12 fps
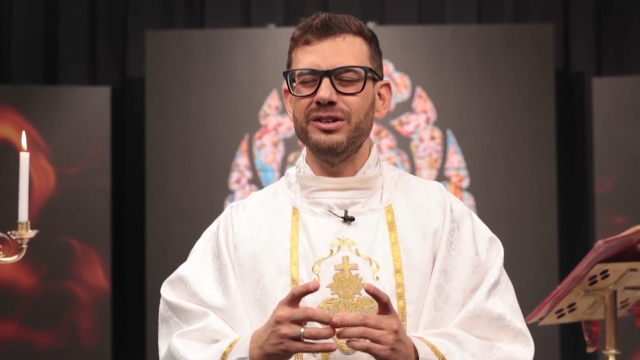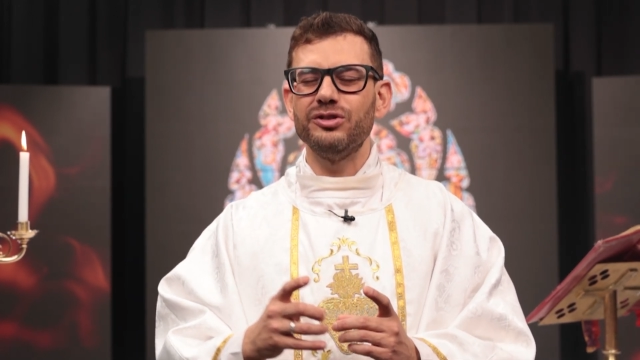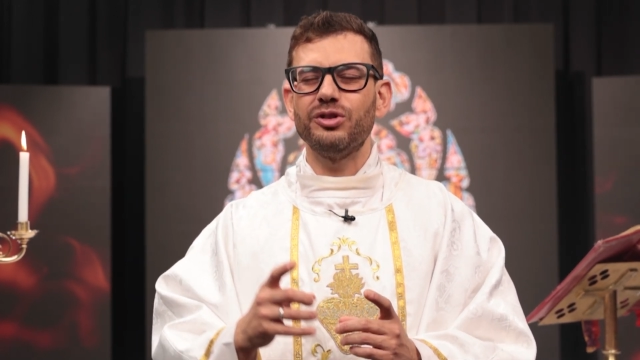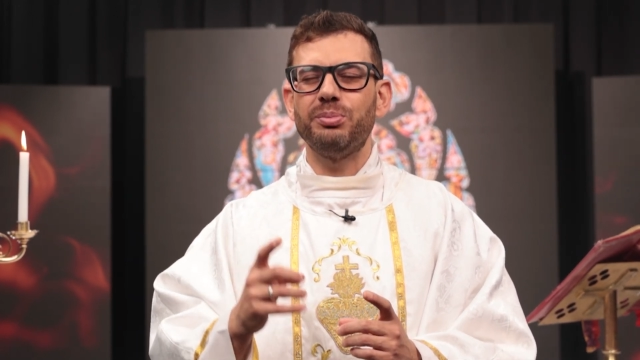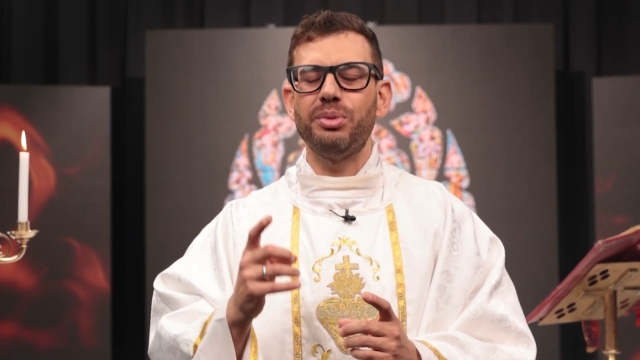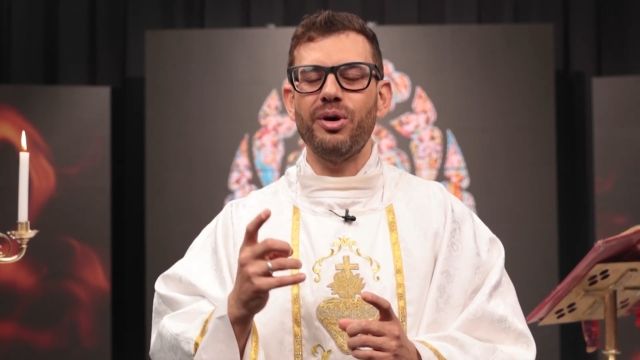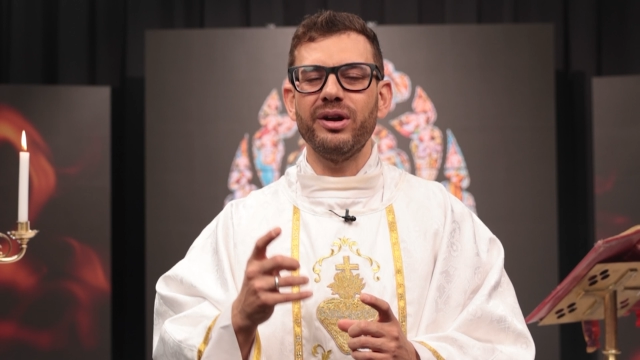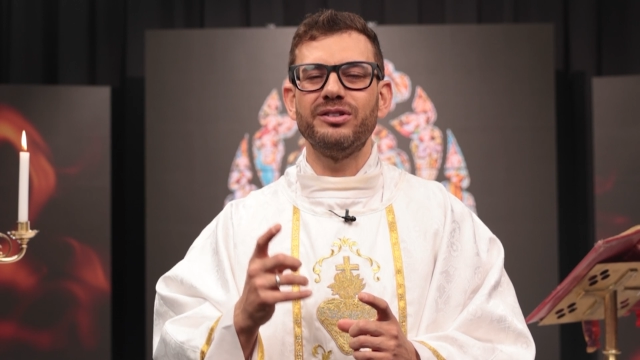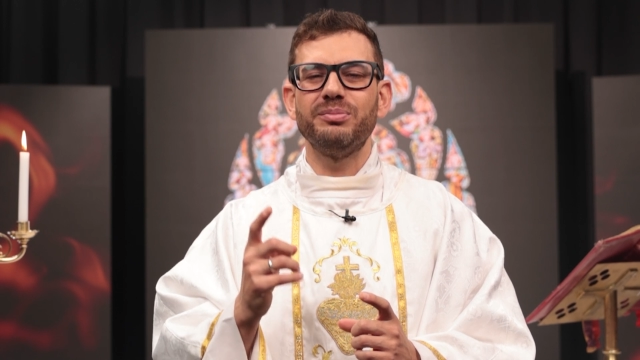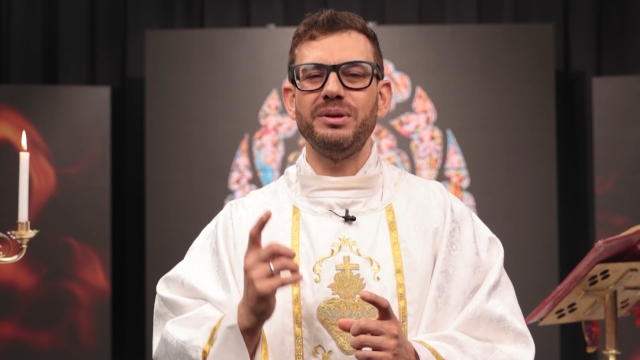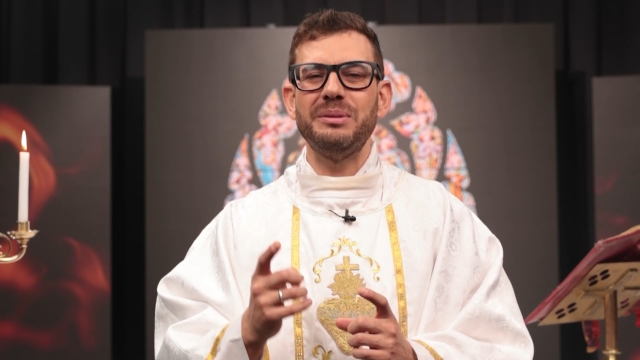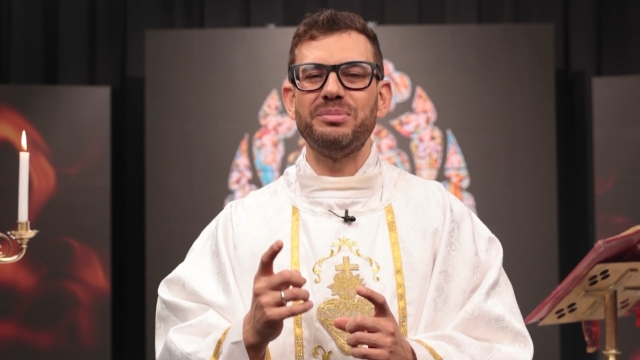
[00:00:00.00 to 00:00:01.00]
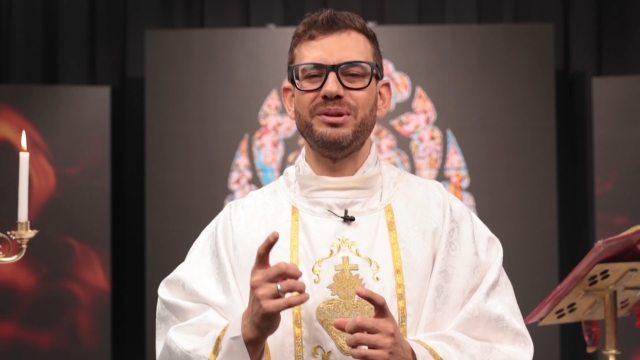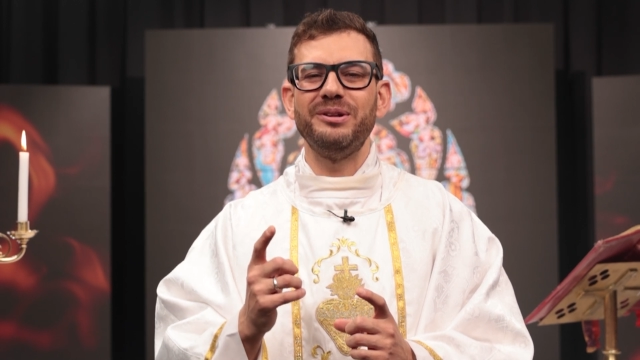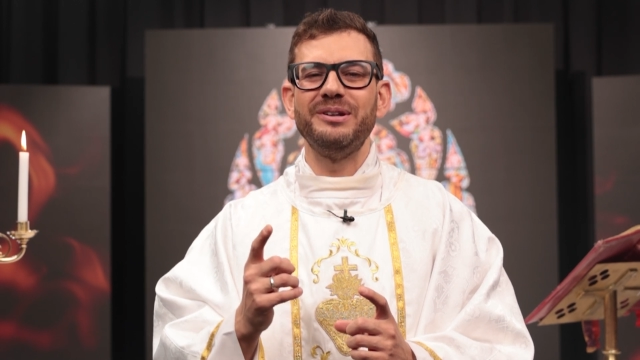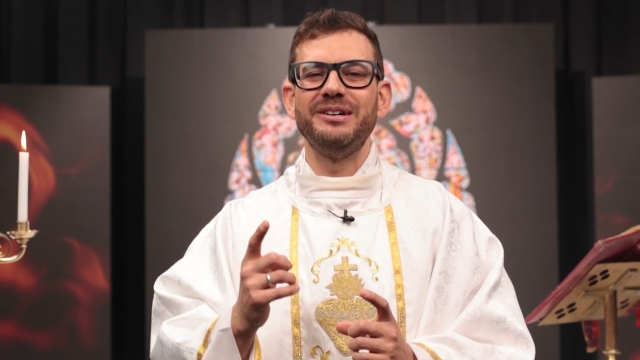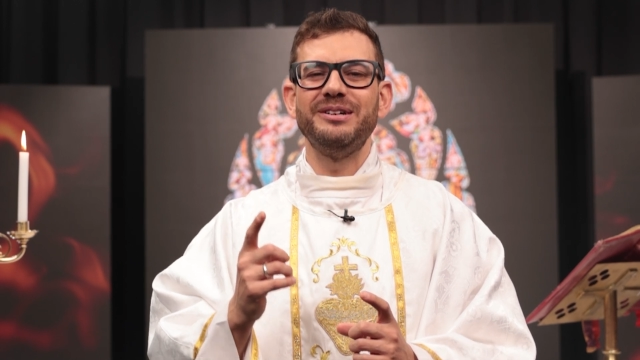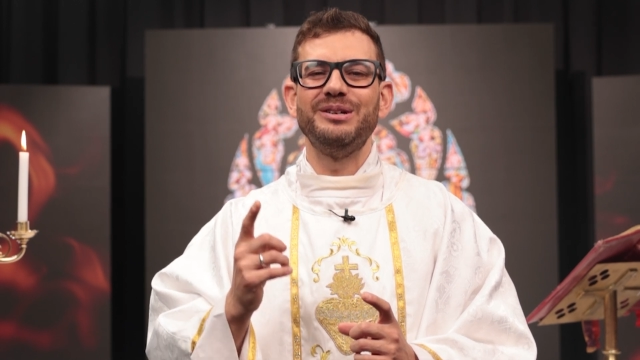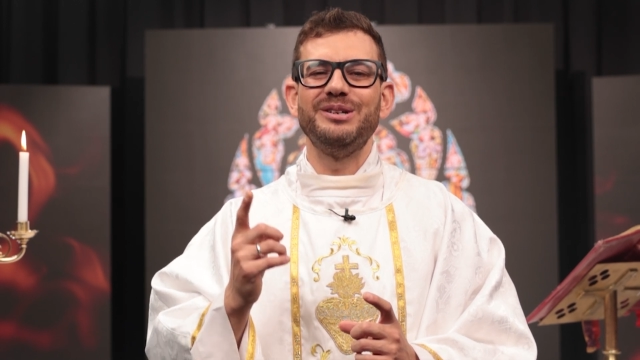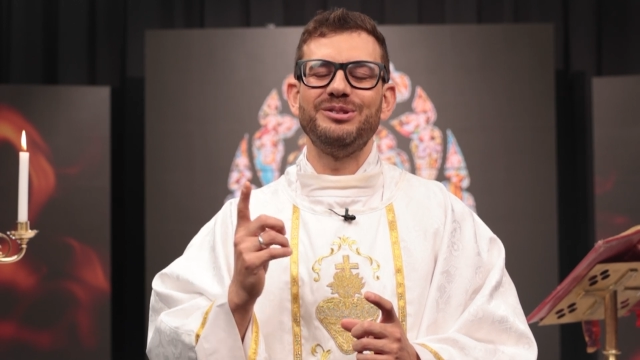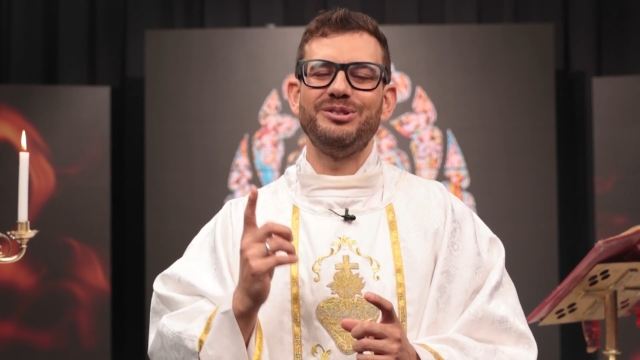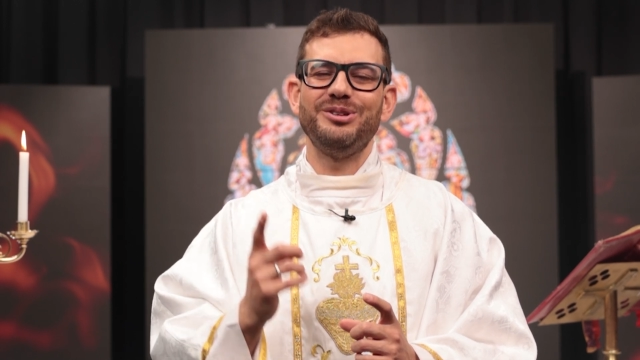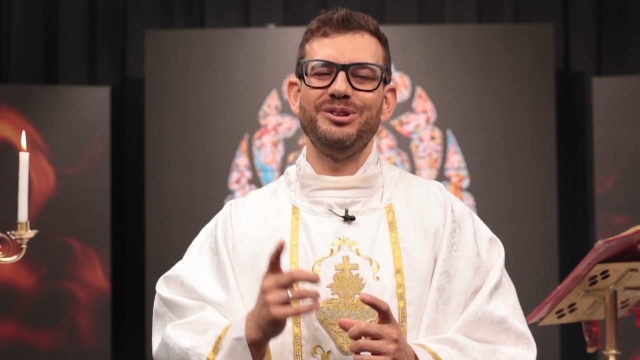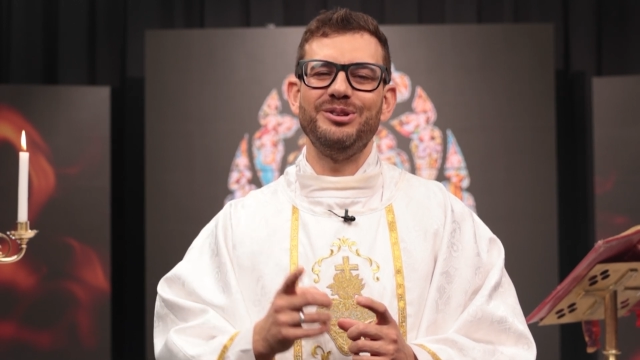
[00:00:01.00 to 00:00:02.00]
to point people
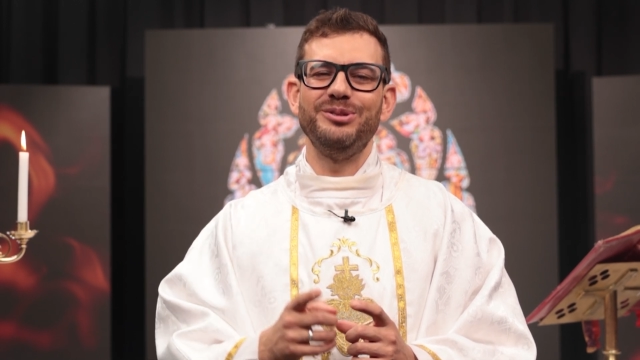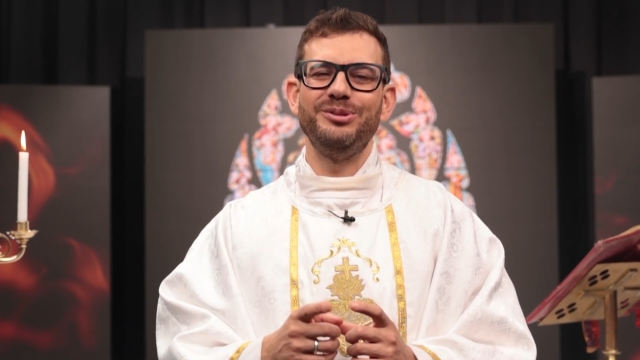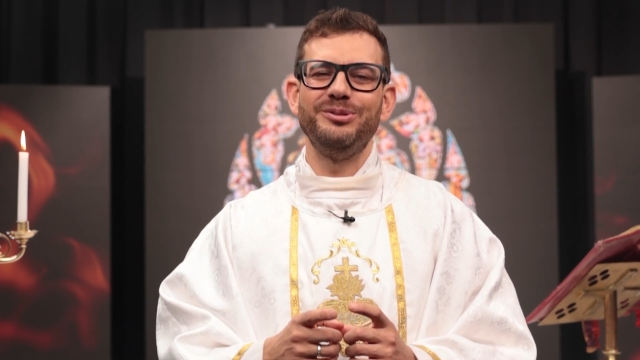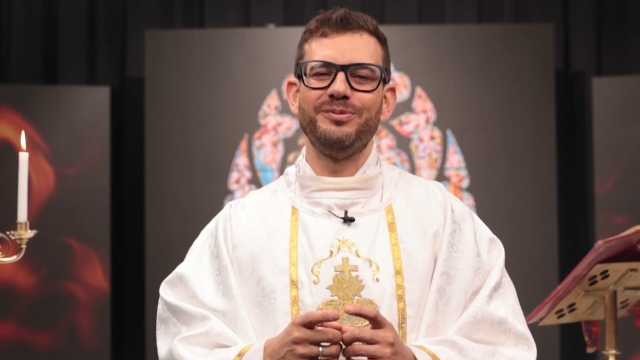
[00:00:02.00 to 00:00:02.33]
to you.